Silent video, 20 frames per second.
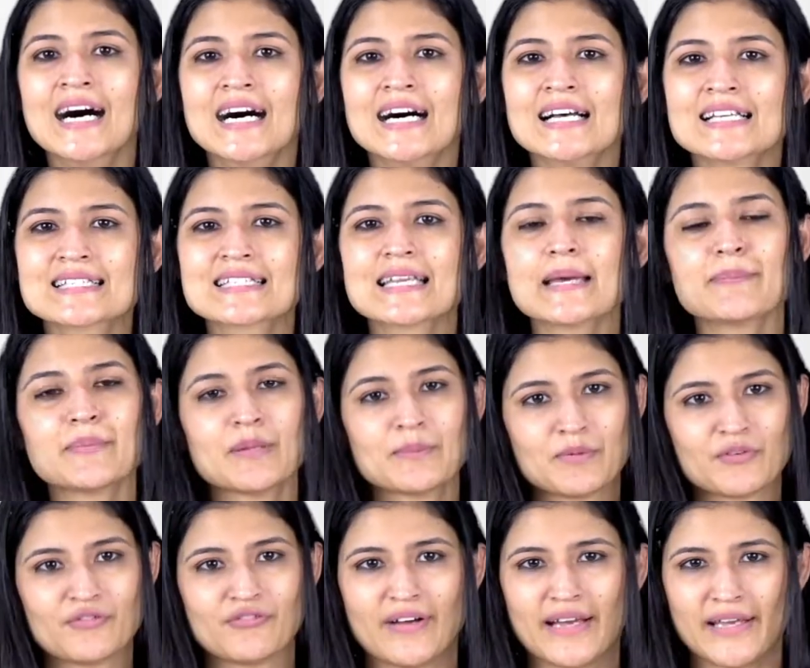Step
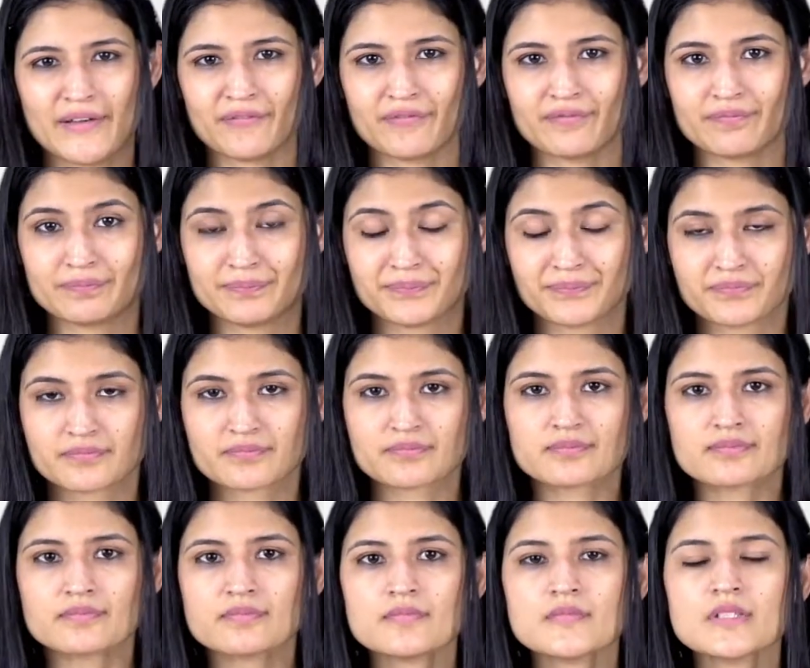number 5.
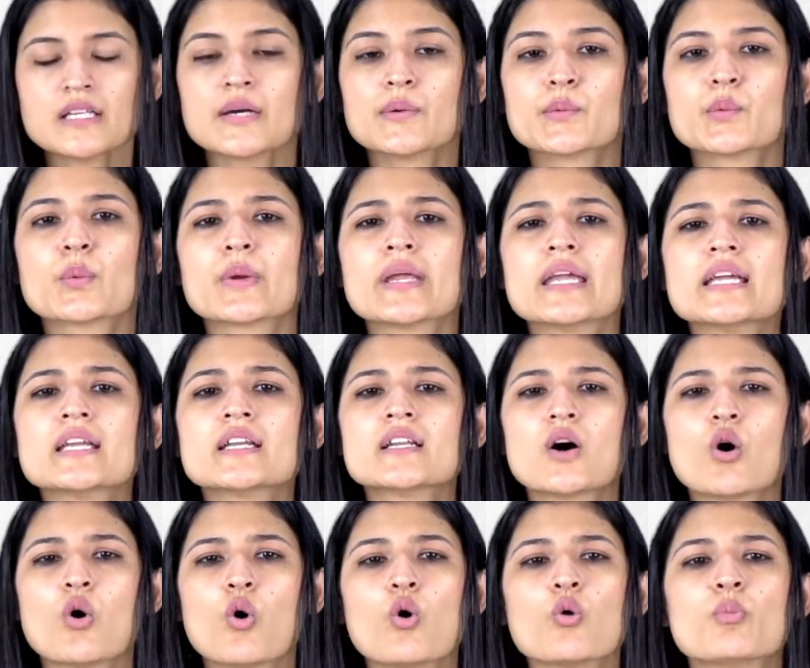Read
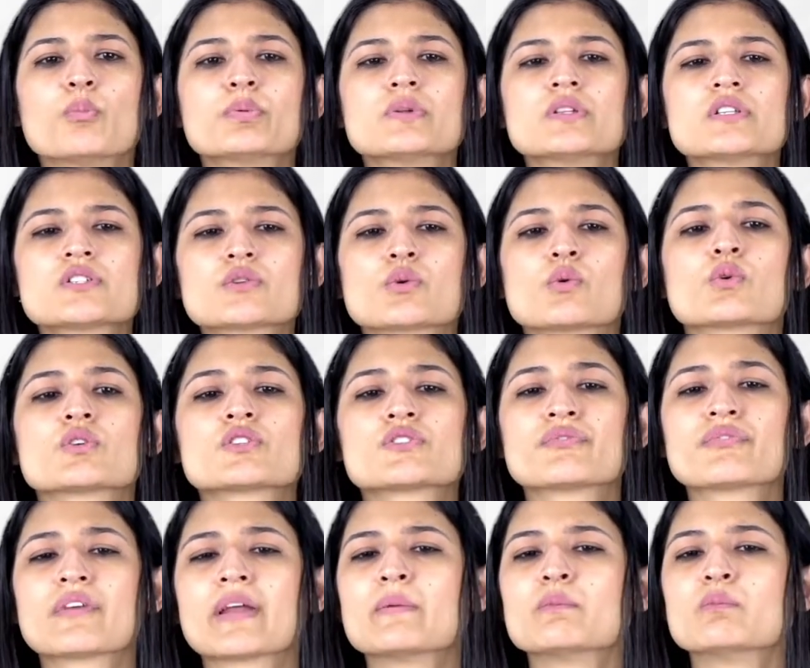open source
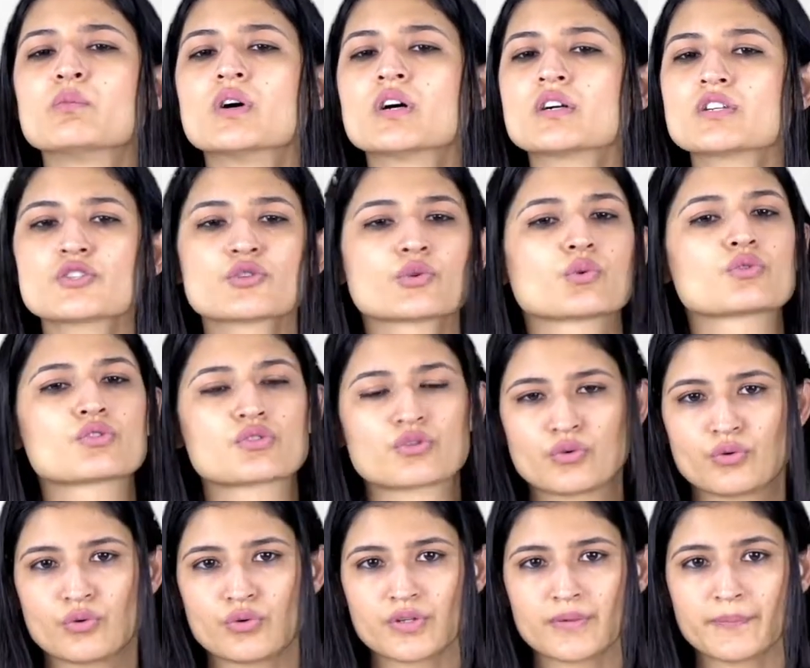framework source
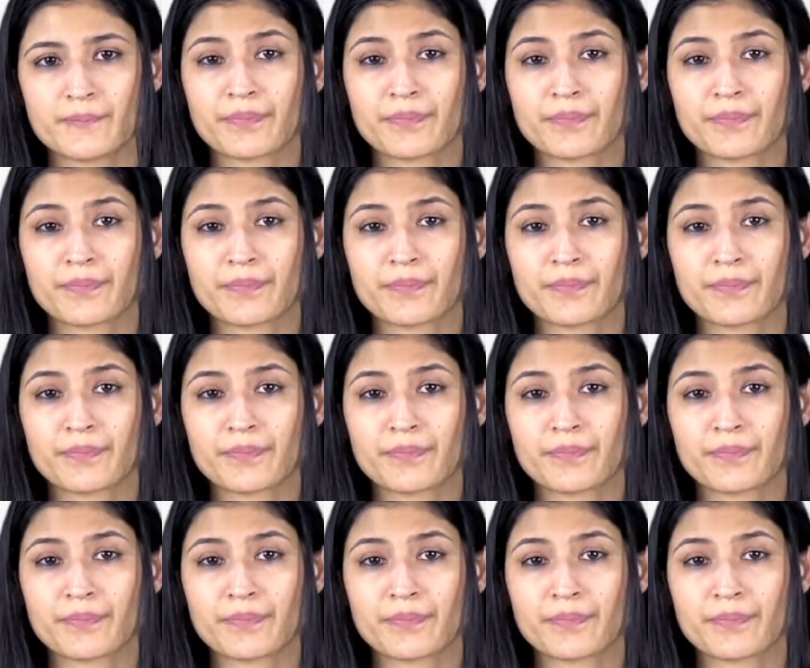code.